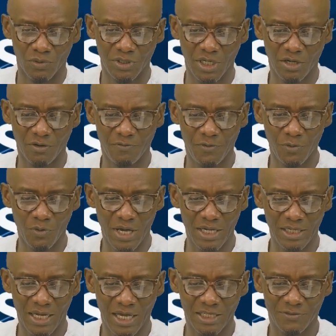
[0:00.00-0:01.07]
We'll take a few
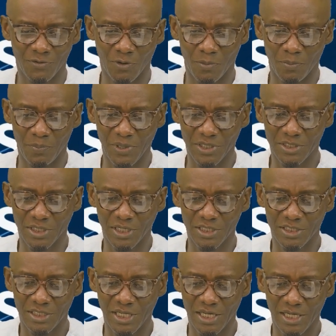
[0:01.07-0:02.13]
headlines from
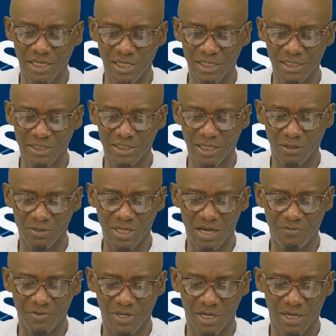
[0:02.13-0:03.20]
Business Day in South
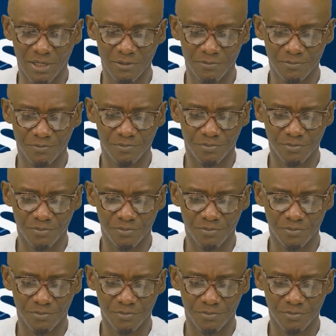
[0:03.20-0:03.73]
Africa.